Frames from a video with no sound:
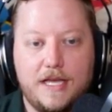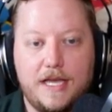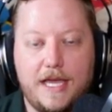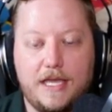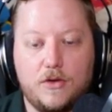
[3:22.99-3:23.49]

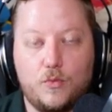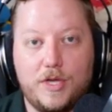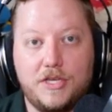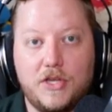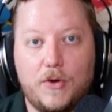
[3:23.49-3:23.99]
a
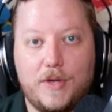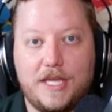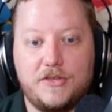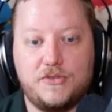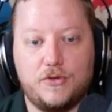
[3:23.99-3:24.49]
window
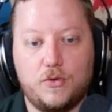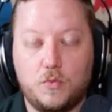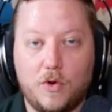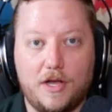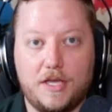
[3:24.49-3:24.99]
into
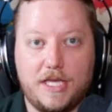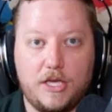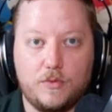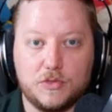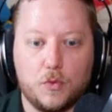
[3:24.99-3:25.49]
what he
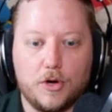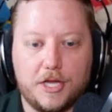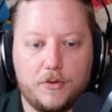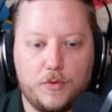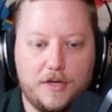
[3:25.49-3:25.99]
was
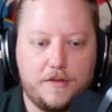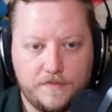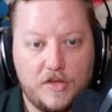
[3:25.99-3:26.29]
working with.